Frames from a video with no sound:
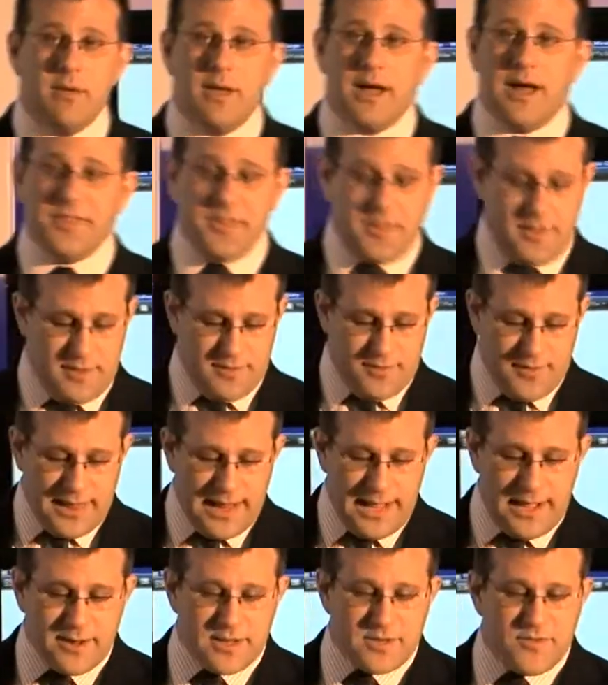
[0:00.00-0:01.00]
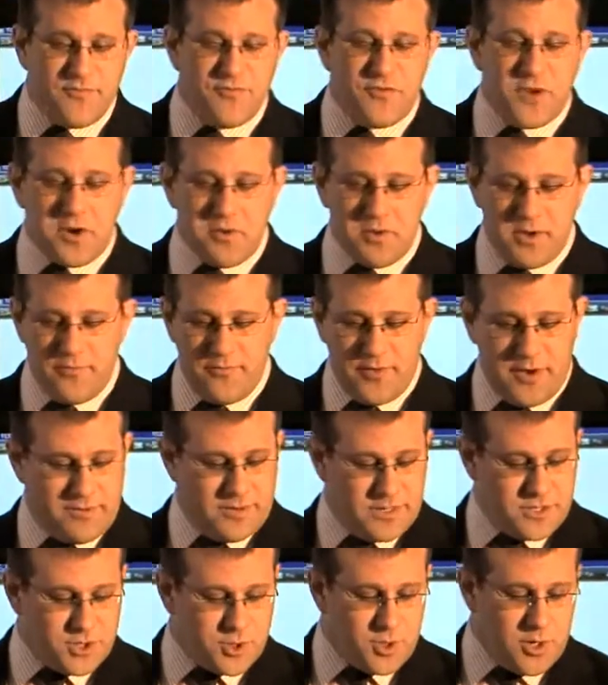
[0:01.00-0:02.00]
I think the cloud is very,
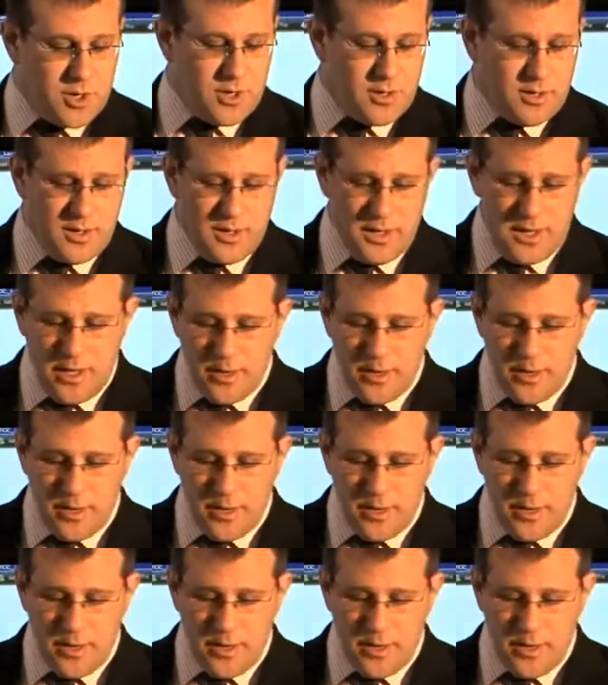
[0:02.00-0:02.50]
very strong,